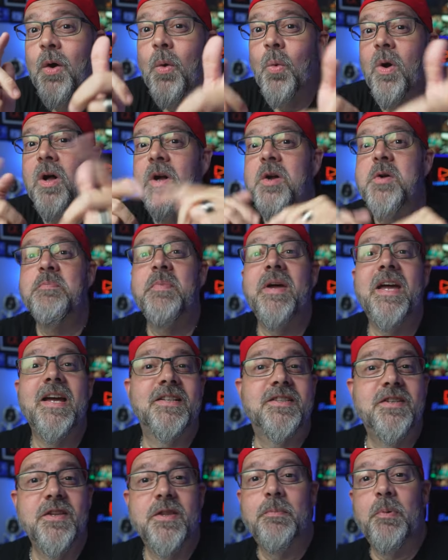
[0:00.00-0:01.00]
Welcome
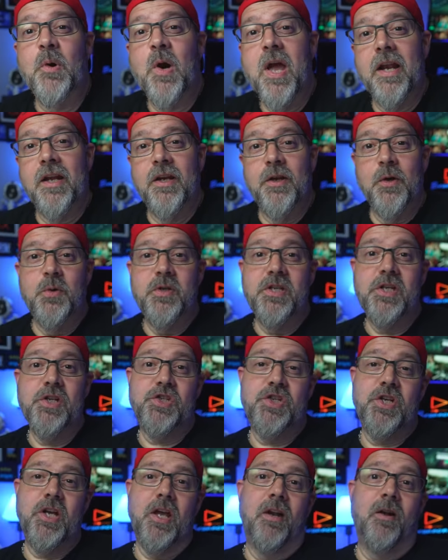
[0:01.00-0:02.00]
back to the Brannon No D
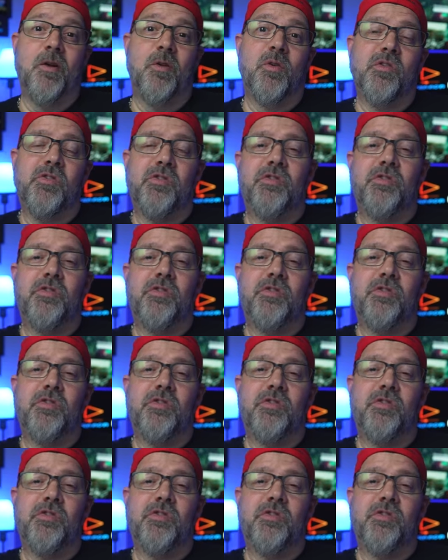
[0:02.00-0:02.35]
channel.